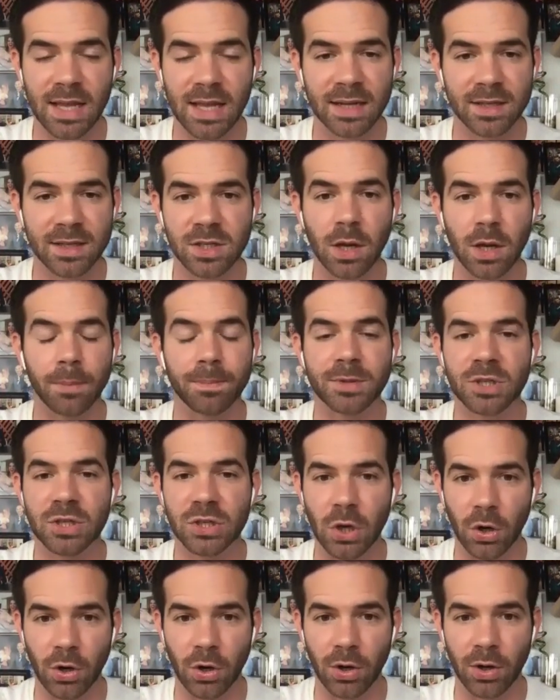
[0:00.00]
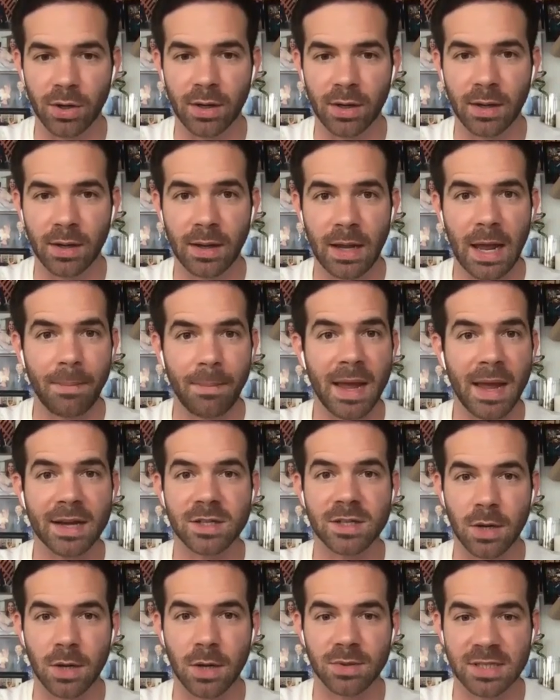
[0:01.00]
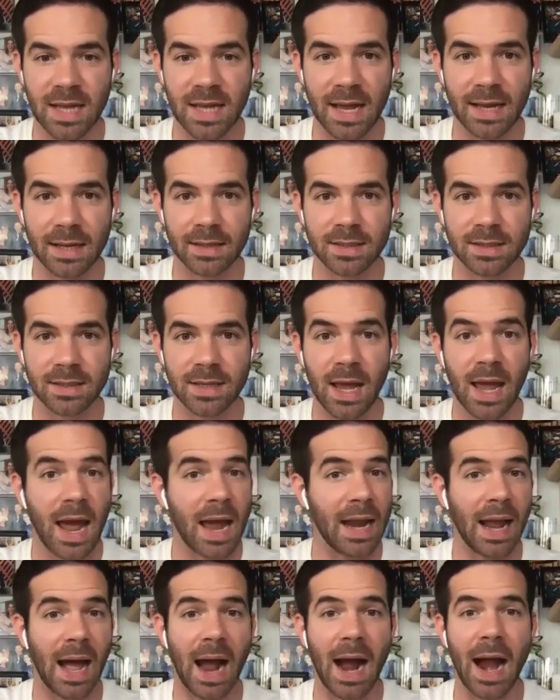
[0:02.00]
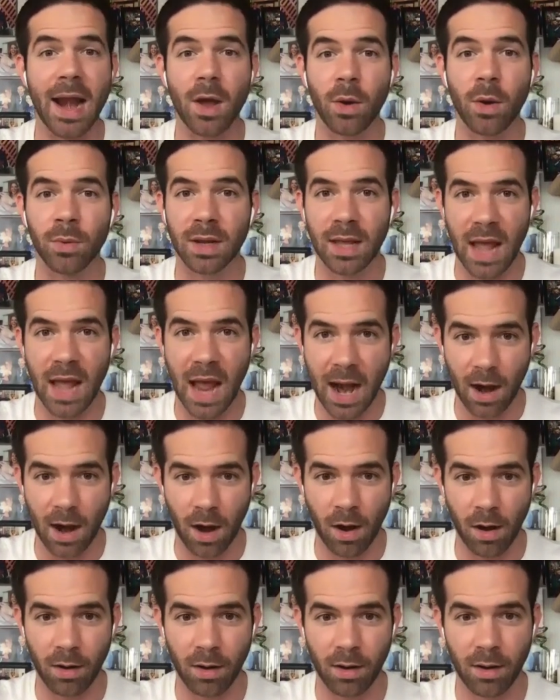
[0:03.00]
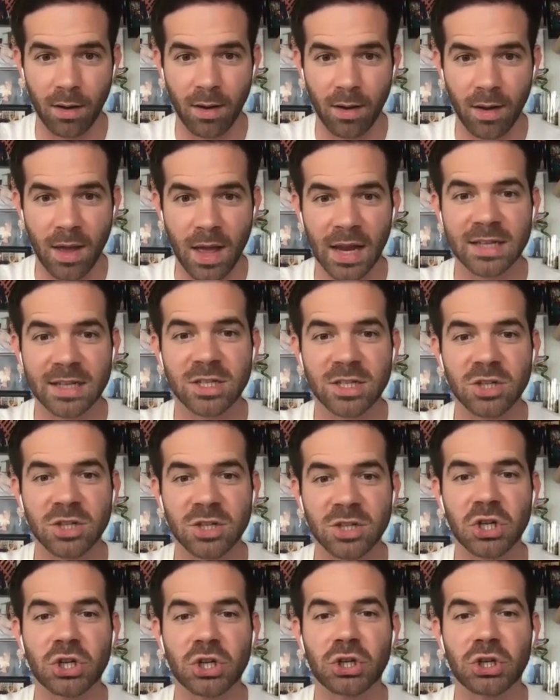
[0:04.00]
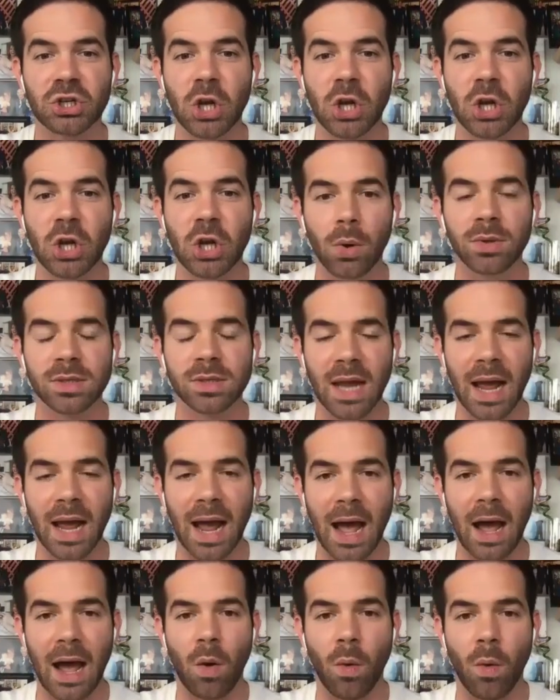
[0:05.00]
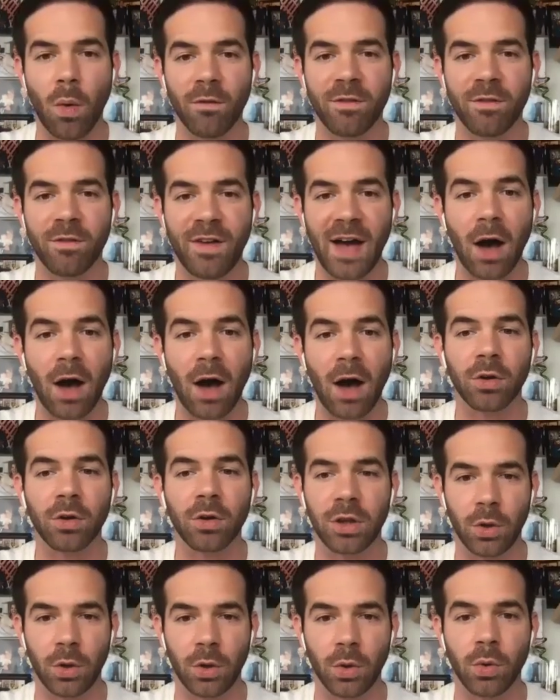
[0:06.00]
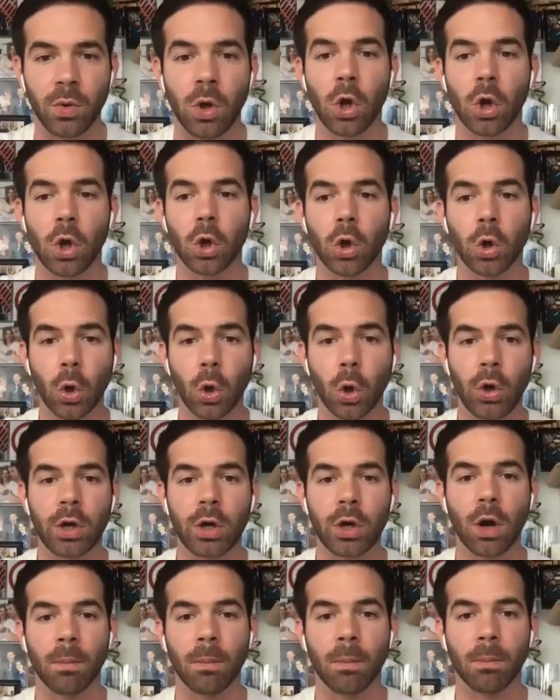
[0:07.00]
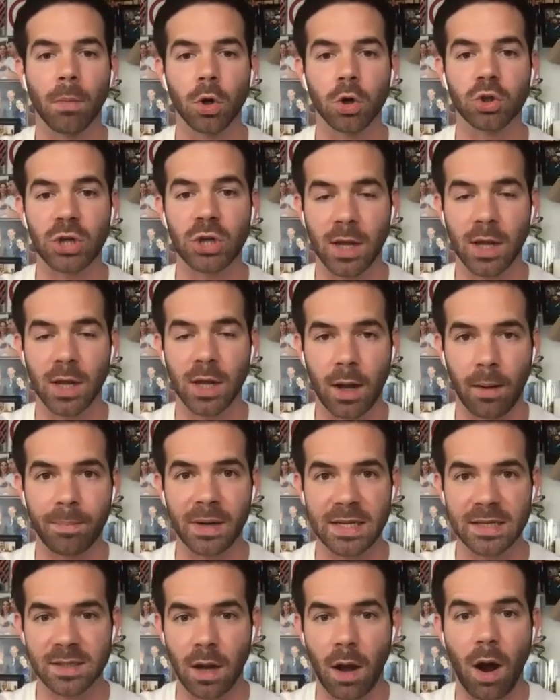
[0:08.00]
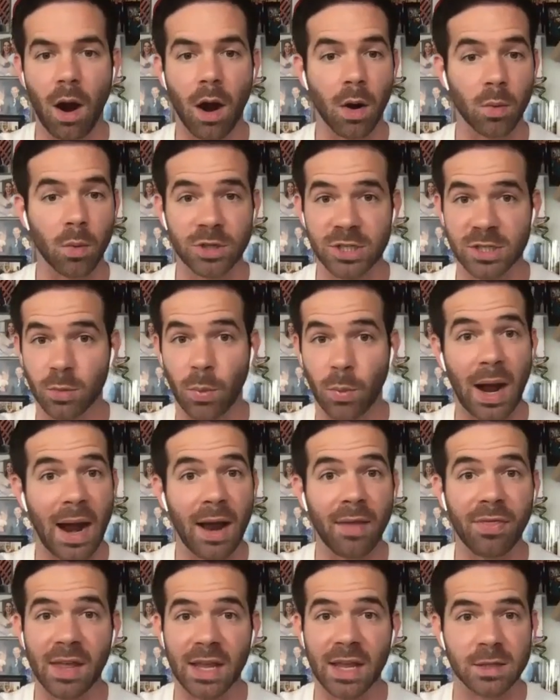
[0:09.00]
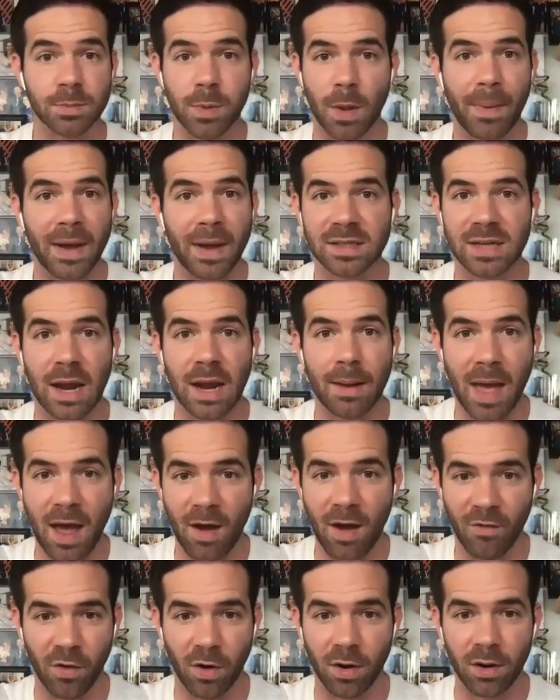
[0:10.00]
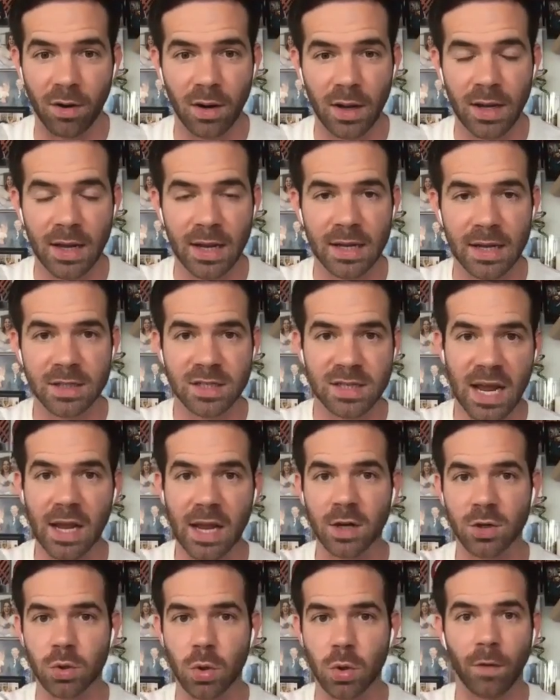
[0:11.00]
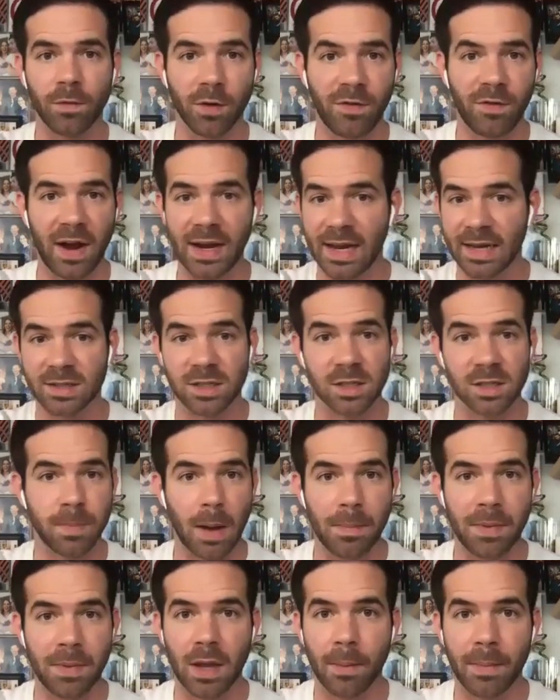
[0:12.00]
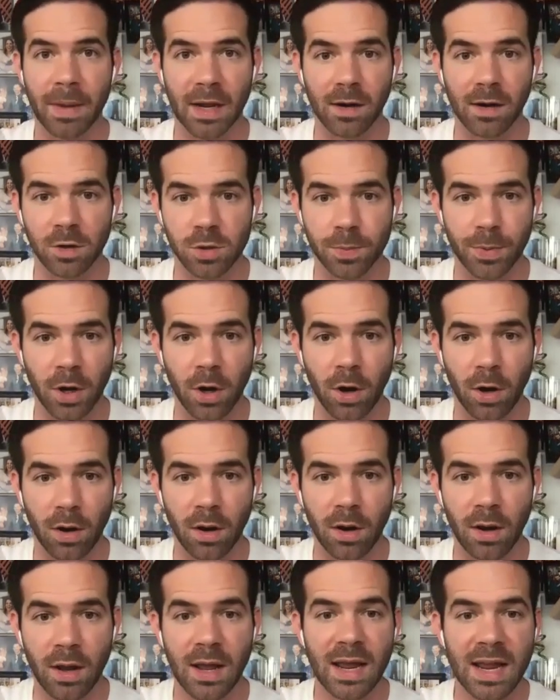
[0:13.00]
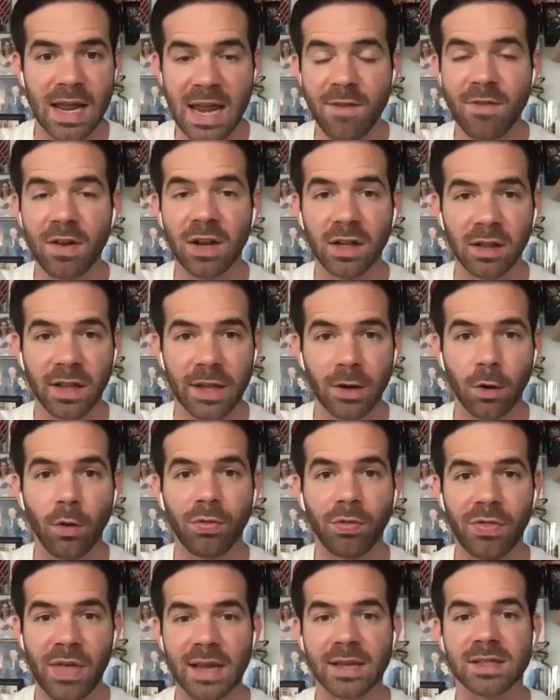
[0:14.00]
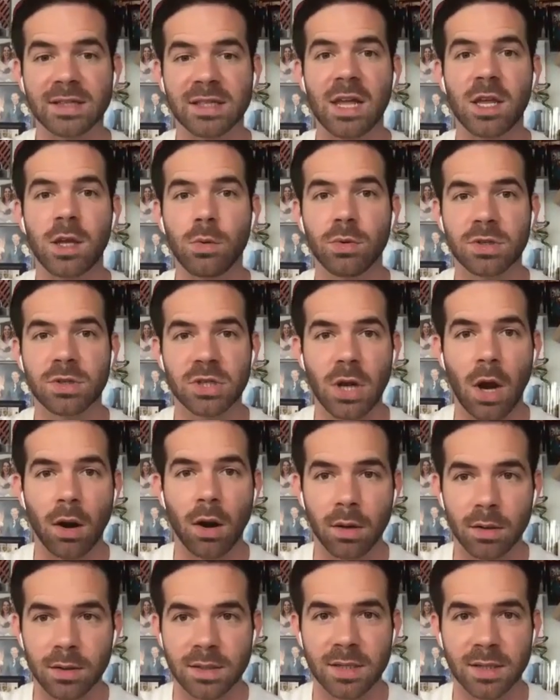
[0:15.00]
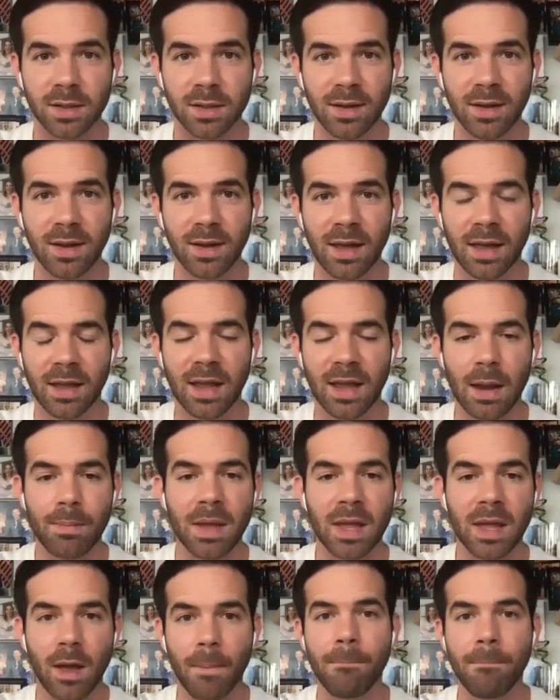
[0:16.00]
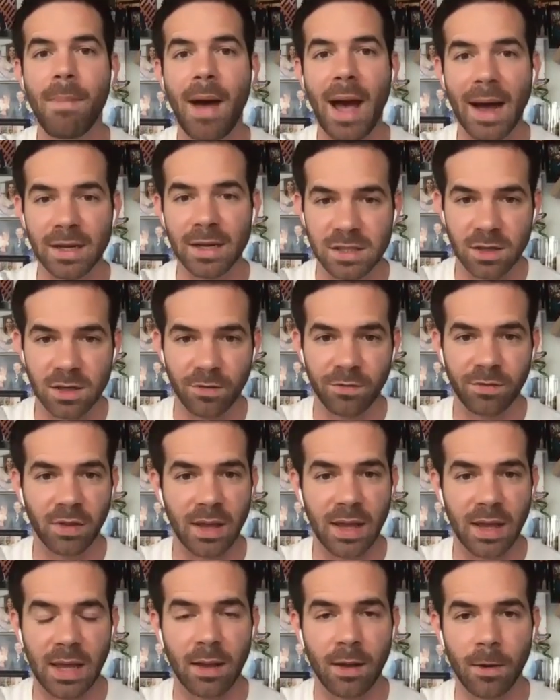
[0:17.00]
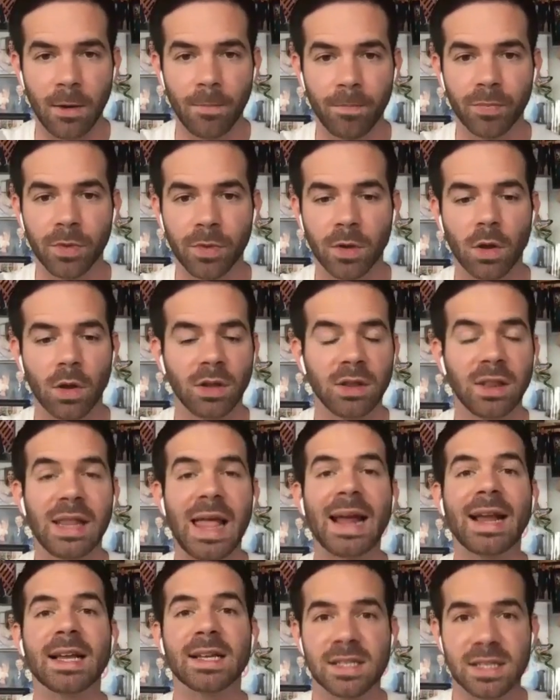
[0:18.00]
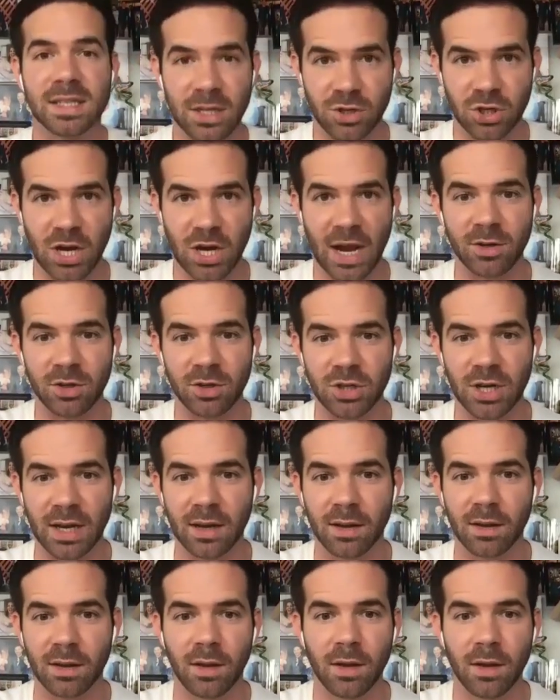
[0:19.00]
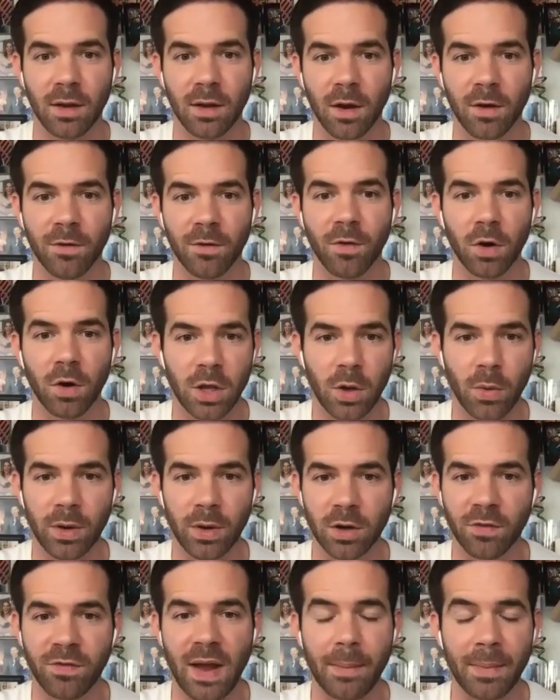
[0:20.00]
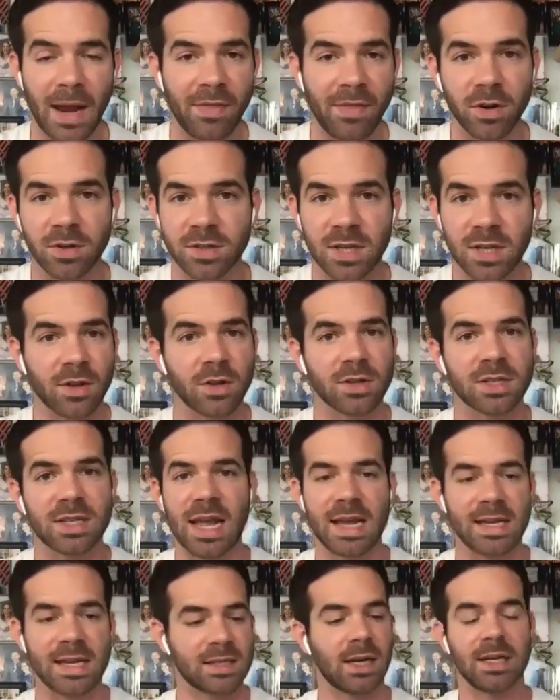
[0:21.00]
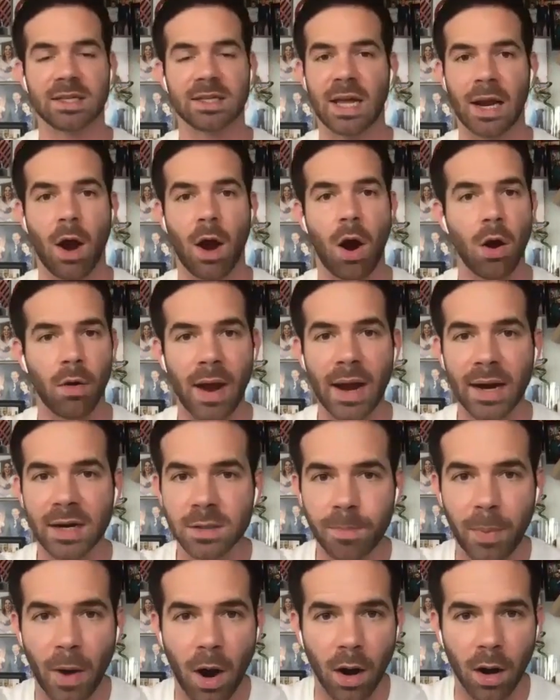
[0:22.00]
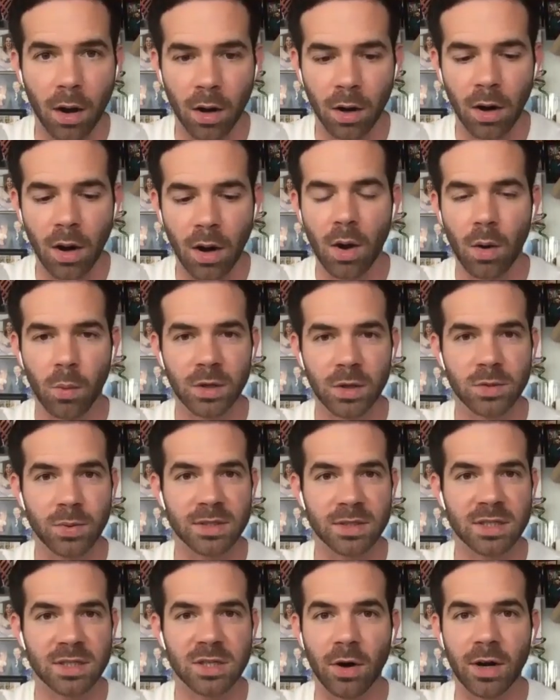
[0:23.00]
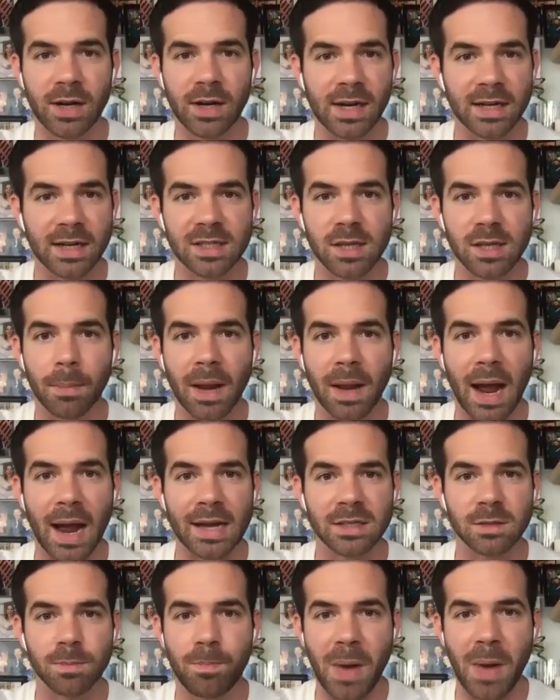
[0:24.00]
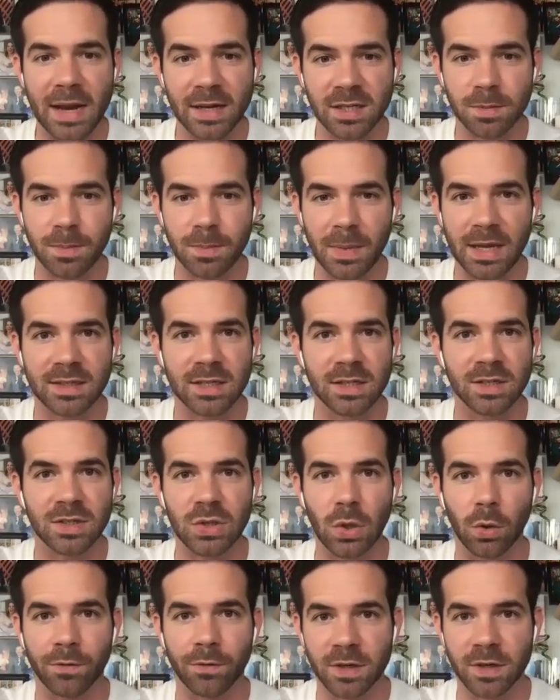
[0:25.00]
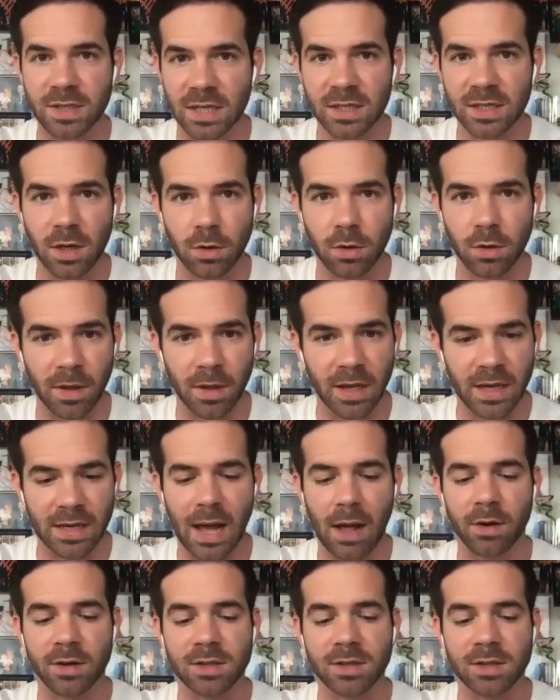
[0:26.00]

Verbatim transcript: That's absurd. It makes no sense, and I don't care because it just shows how valued good emerging companies are, which is why I think it's the best time ever to take control of your finances by becoming an entrepreneur. Even right. little things that you start can become massively legacy changing for you and your family. And there's there's case studies like RX Bar, which was started in some guy's basement and sold for $600 million.